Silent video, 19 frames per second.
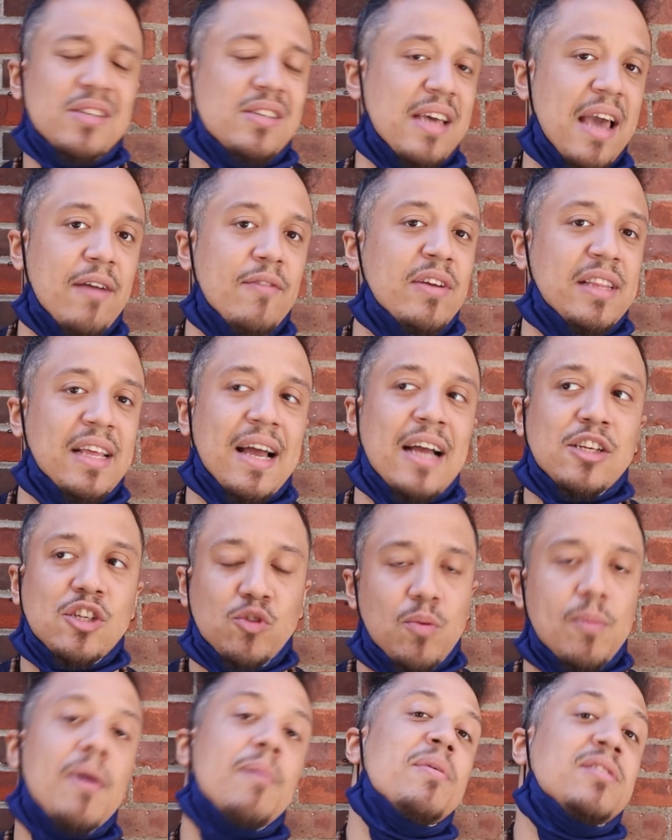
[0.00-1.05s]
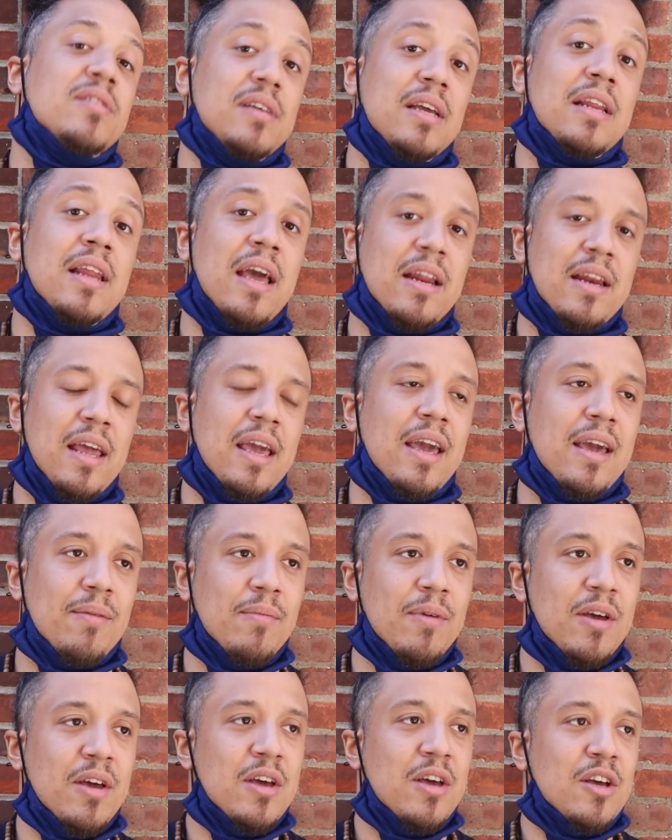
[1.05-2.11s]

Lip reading: just everything. I just remember seeing that name.